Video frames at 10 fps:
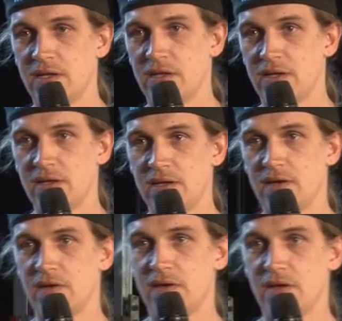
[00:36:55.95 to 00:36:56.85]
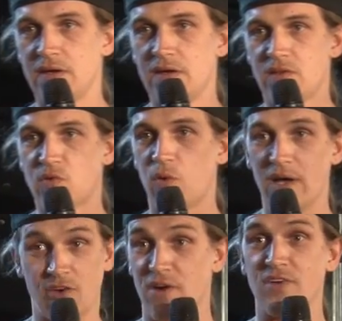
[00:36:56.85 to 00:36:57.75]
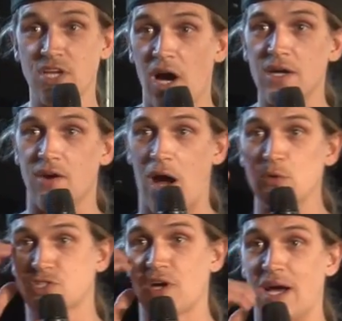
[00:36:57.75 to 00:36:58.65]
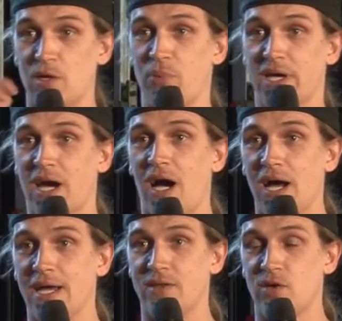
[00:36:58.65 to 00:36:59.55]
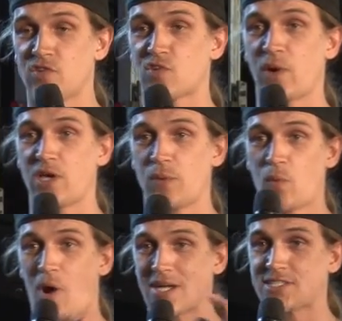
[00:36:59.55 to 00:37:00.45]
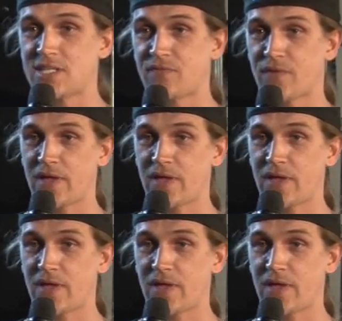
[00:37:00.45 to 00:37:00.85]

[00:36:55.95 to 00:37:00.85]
23. Tw you're even younger. I was trying to be kind, dude. So wait, you've been watching it for